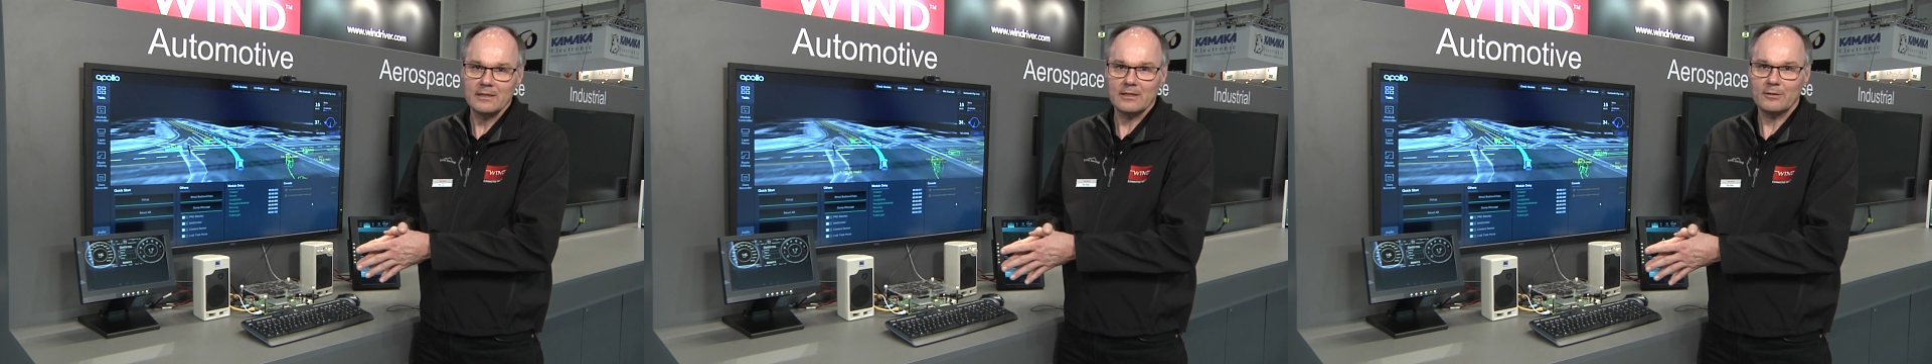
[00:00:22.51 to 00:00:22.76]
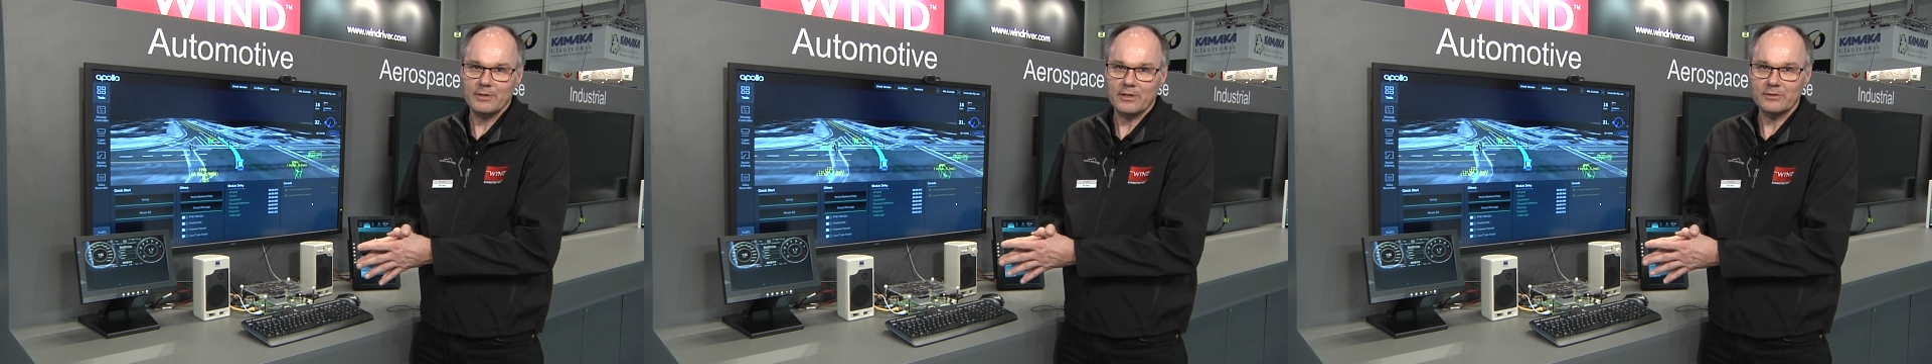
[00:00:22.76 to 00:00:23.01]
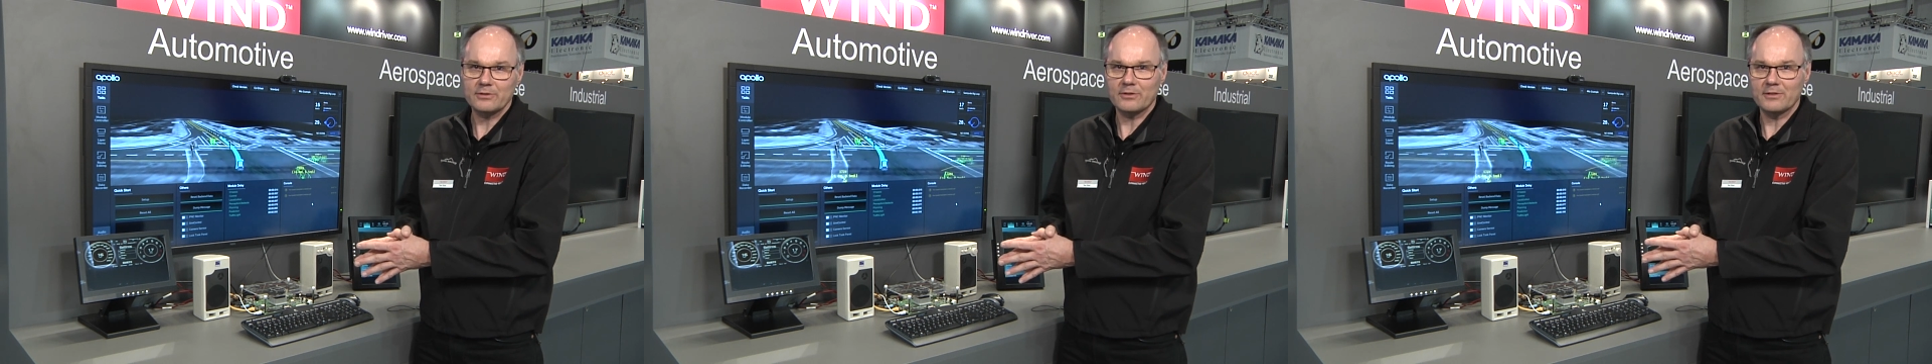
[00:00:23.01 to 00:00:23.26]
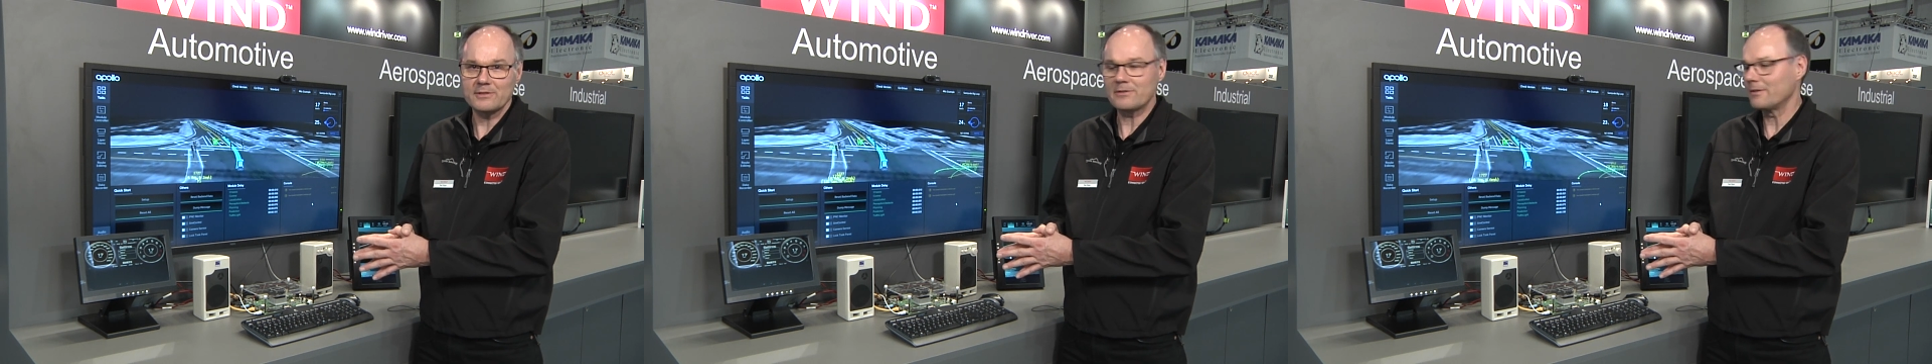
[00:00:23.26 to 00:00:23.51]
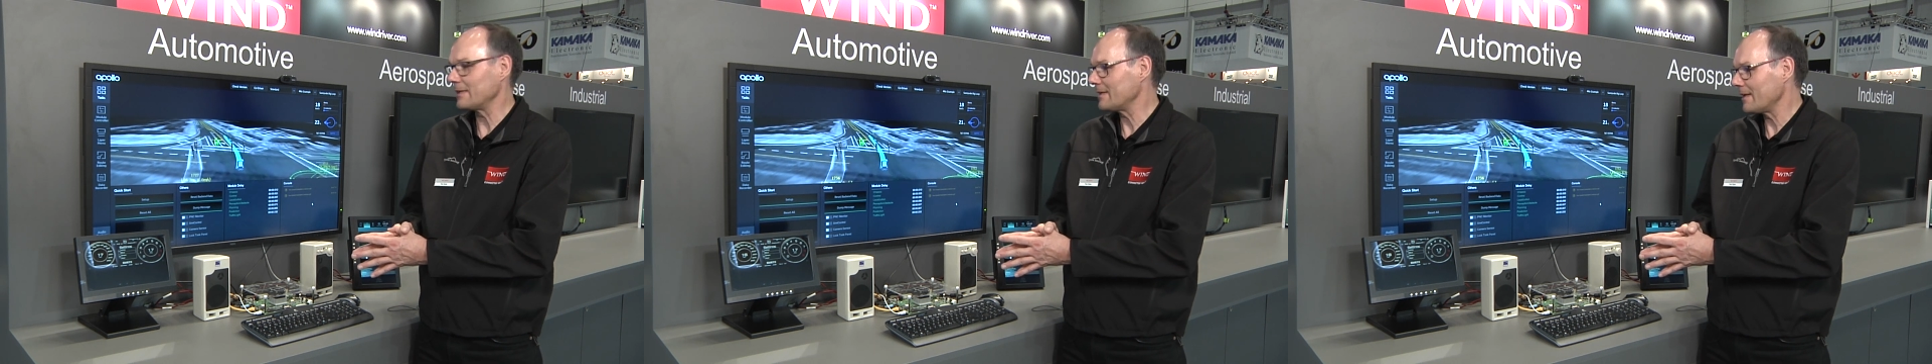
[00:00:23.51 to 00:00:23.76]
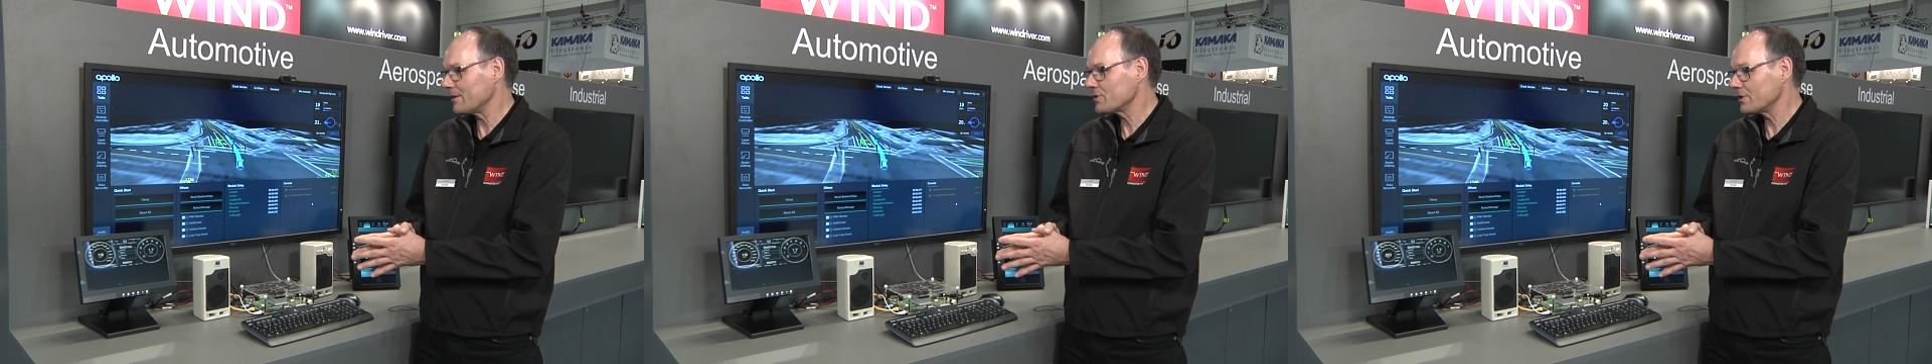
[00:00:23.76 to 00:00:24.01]
about
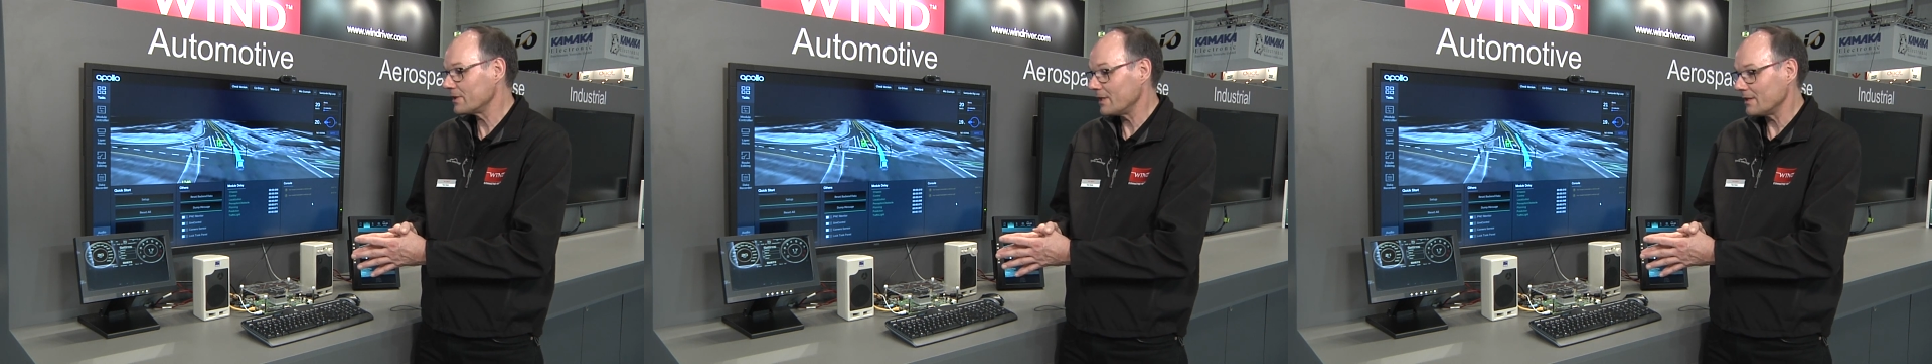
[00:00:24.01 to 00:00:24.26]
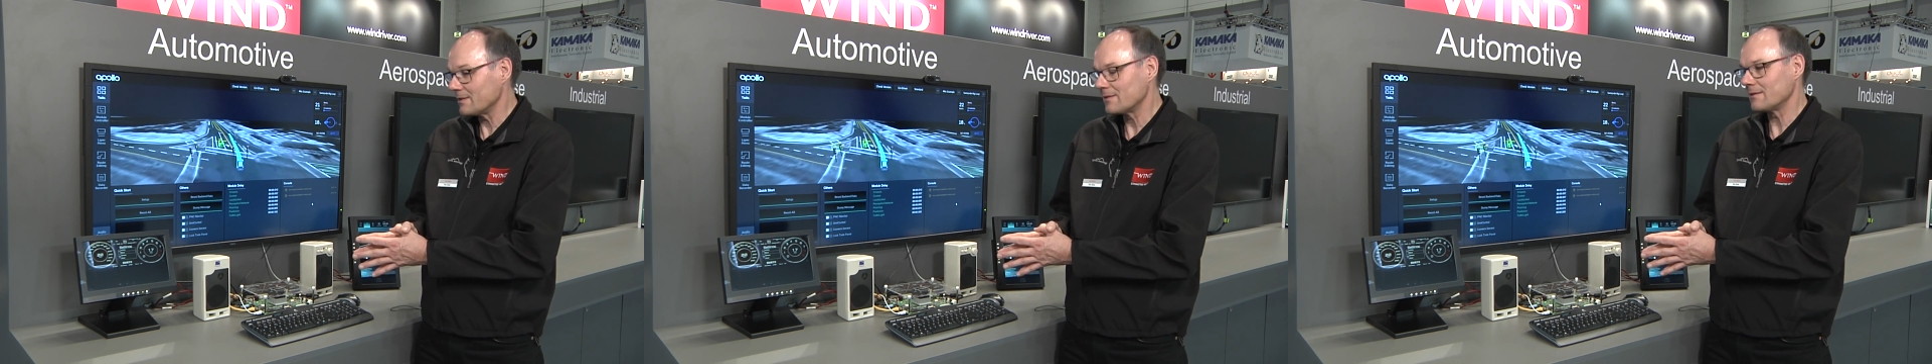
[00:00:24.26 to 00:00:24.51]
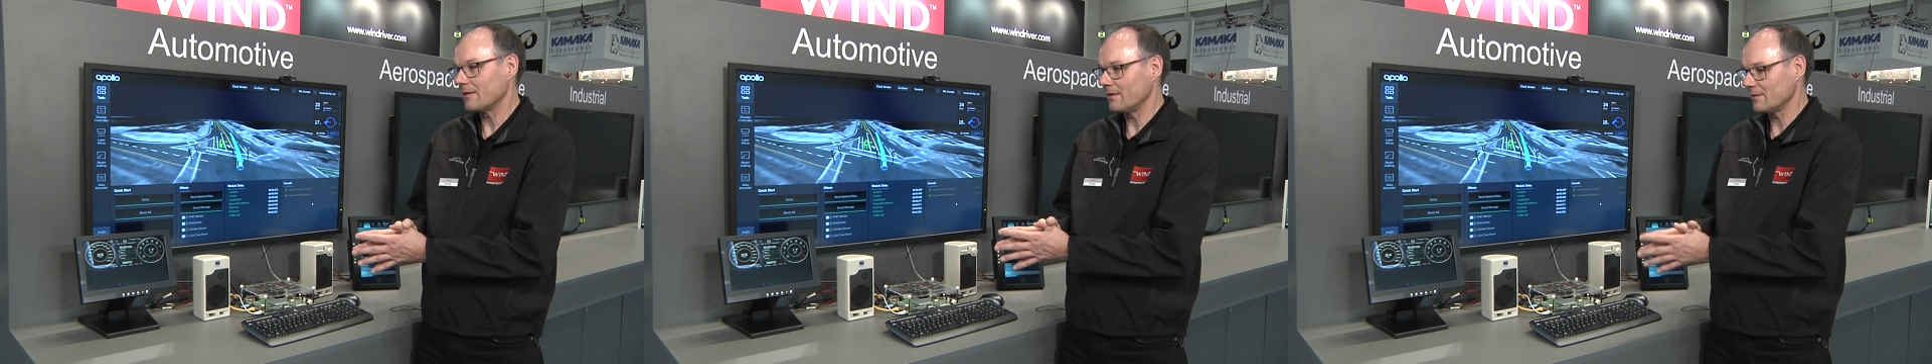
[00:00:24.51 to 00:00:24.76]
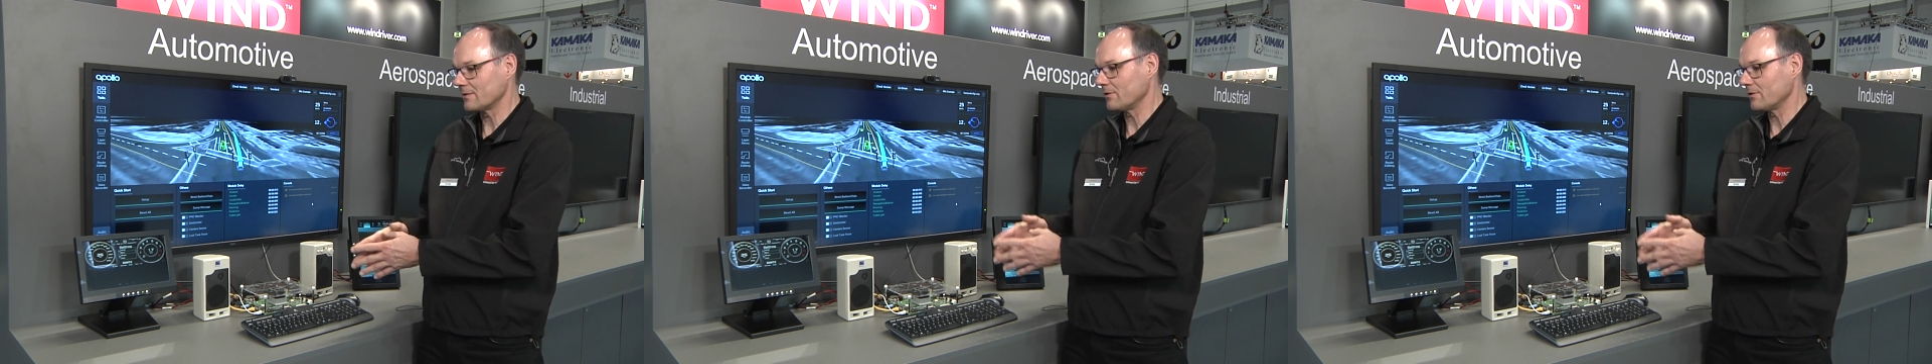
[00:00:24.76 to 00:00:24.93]
consolidation these days,